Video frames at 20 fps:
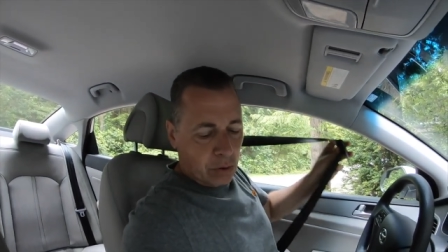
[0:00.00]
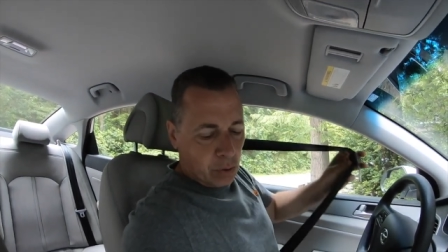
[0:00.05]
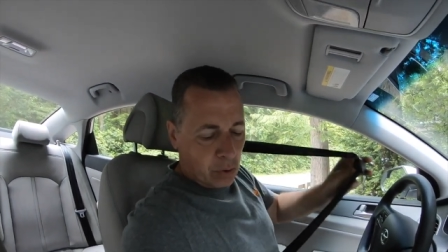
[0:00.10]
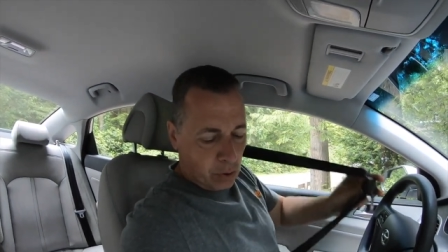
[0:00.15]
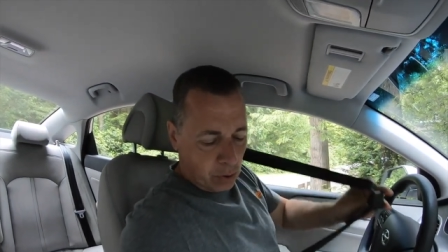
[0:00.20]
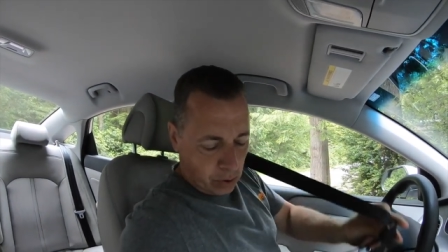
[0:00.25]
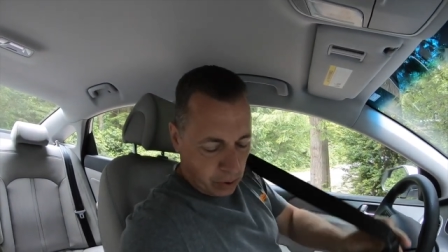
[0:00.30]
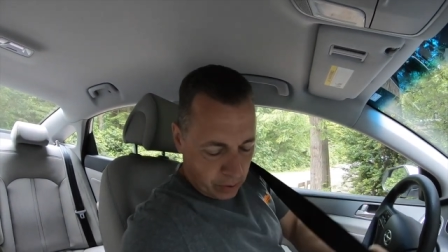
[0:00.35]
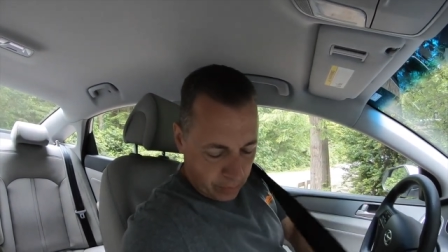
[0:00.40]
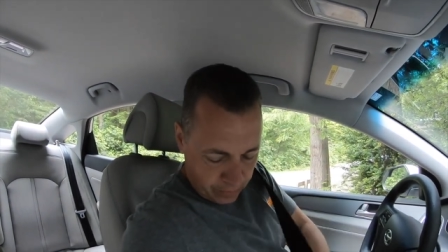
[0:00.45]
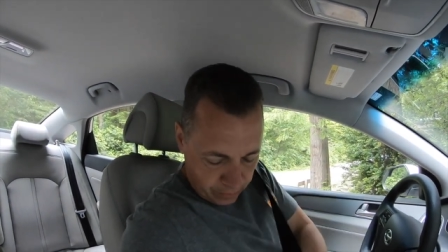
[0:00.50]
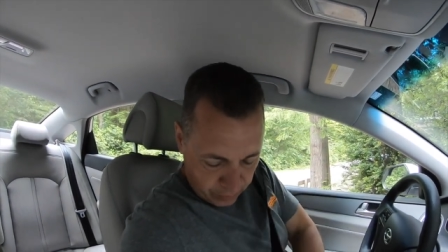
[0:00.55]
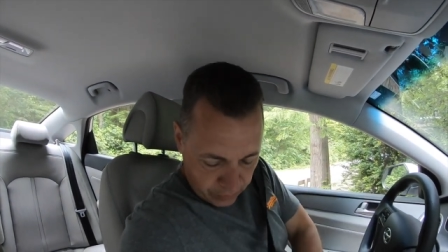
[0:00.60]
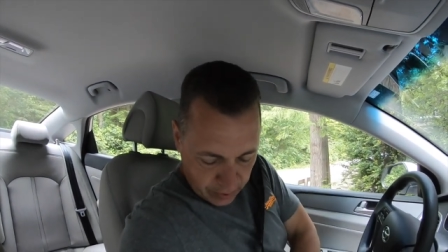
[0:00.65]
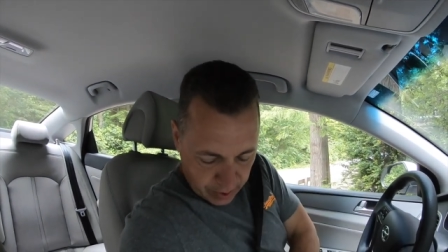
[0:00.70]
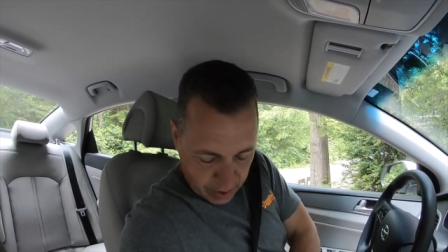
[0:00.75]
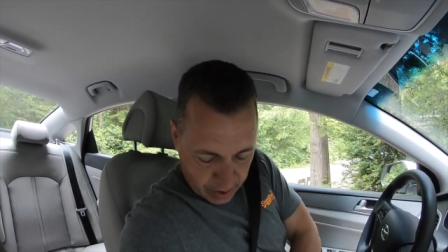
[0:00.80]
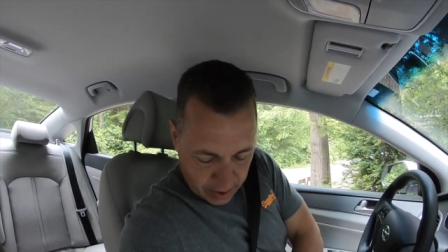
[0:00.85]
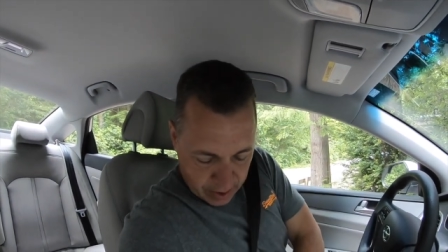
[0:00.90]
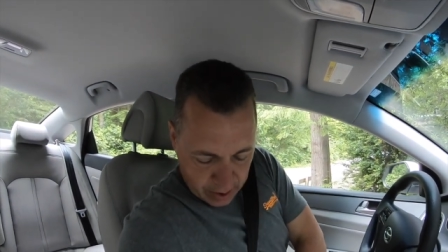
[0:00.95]
or
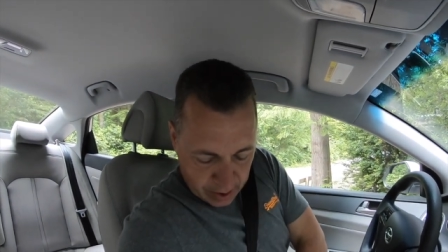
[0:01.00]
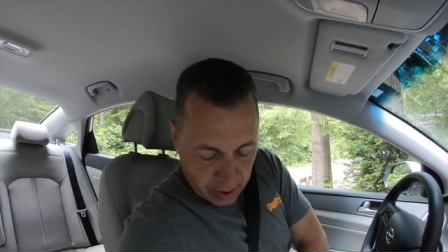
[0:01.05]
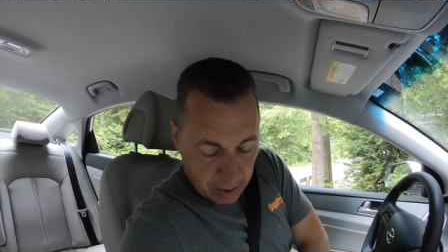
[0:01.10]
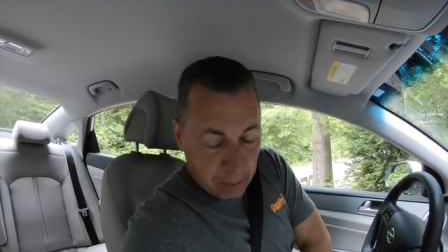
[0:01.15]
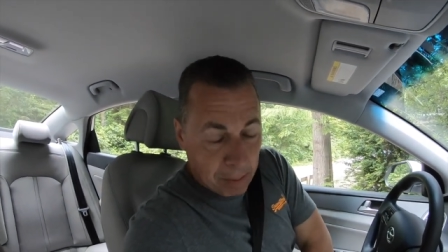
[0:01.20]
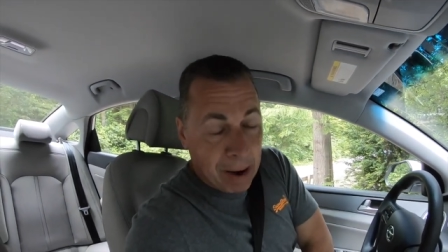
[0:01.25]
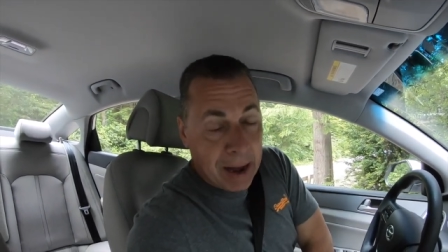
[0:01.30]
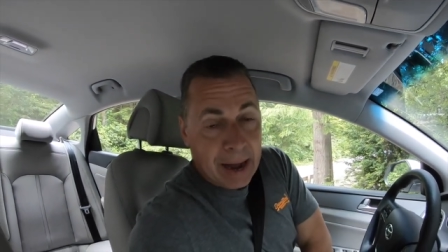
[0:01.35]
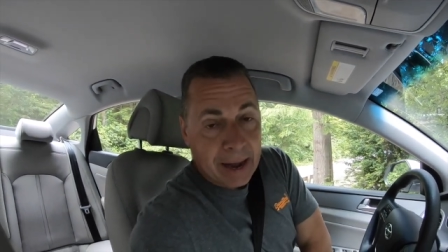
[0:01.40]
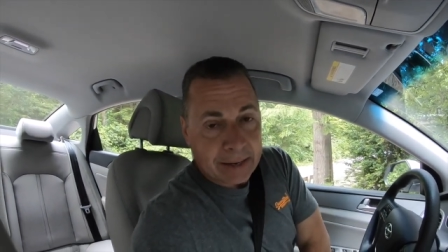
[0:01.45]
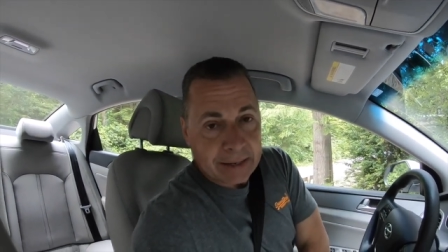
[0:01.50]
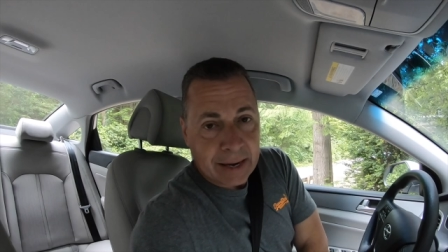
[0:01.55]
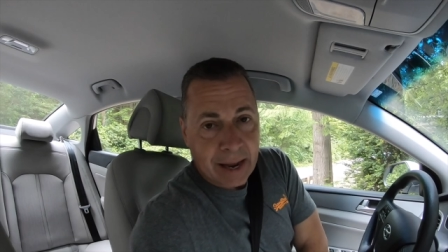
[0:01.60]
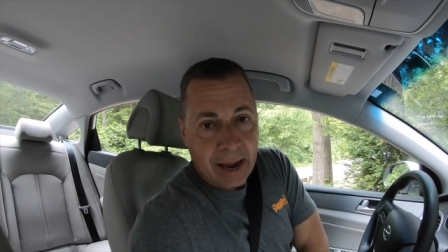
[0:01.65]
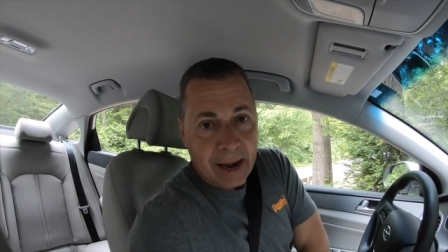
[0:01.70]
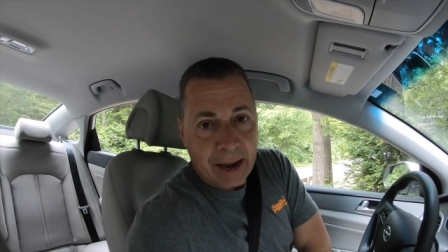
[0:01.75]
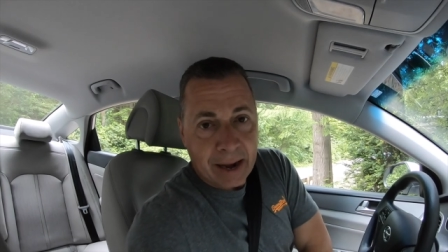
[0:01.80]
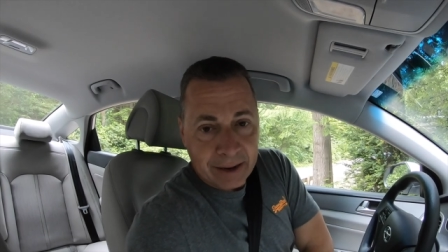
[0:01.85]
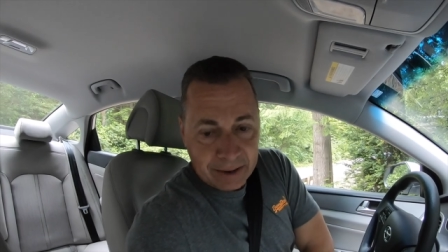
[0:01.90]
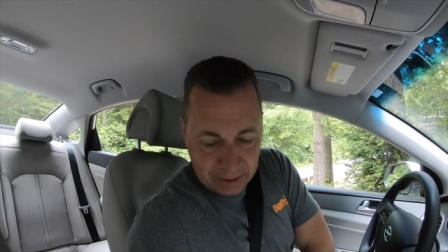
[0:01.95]
buy a
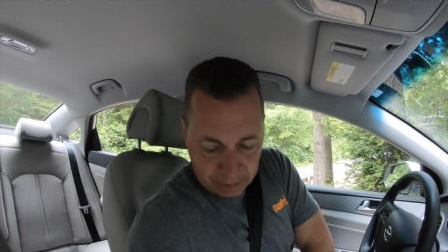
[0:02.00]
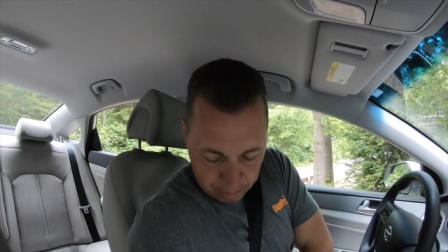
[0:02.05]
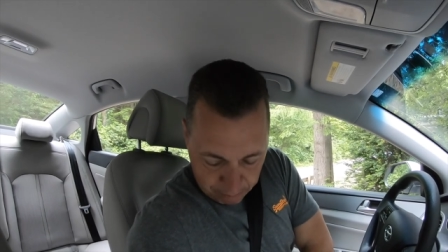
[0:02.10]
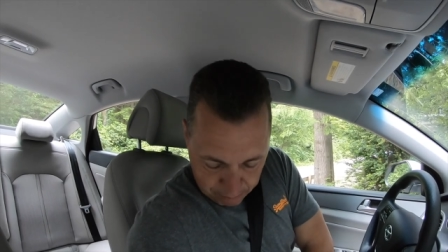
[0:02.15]
tank